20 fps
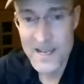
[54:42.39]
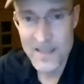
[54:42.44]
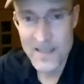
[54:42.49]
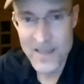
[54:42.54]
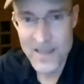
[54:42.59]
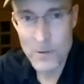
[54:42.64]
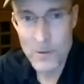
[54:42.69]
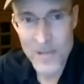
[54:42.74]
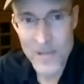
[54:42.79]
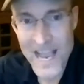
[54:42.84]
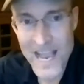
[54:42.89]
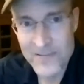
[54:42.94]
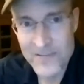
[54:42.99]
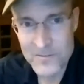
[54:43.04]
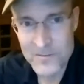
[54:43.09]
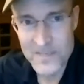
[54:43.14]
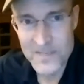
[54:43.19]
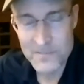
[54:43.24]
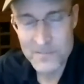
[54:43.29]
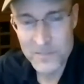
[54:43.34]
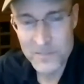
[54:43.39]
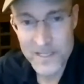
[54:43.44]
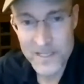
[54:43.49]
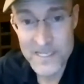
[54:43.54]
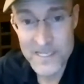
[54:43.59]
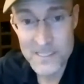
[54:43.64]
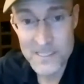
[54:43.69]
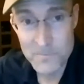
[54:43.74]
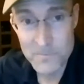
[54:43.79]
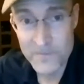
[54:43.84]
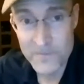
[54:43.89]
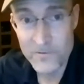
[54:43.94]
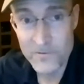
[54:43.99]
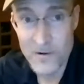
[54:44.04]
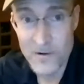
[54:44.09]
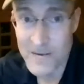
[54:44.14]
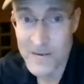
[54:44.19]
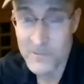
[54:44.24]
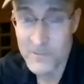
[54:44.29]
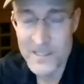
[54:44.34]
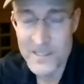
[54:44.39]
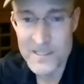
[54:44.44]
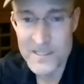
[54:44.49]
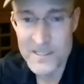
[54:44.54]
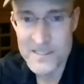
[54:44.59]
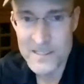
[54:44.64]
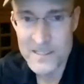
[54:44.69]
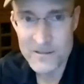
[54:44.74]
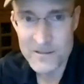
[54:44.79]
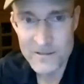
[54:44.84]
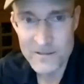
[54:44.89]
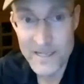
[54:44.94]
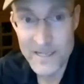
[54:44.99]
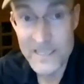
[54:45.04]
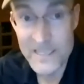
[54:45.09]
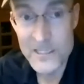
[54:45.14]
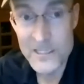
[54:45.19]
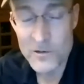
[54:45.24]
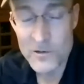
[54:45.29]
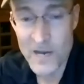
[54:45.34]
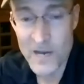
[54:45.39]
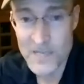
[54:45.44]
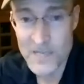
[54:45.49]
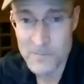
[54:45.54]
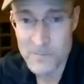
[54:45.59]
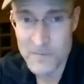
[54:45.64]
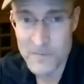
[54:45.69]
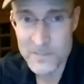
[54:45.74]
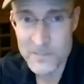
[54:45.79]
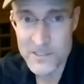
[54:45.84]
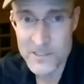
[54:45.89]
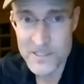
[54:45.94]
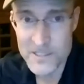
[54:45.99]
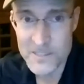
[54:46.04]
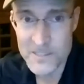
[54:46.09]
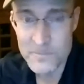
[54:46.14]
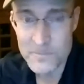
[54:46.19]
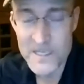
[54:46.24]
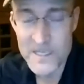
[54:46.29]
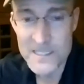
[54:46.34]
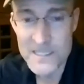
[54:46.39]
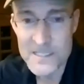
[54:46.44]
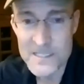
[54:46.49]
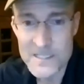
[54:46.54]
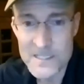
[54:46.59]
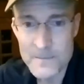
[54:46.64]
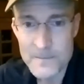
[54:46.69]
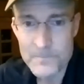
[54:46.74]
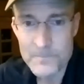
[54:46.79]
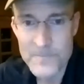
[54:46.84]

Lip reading: that will have to be in place before I would consider letting you guys publish this piece.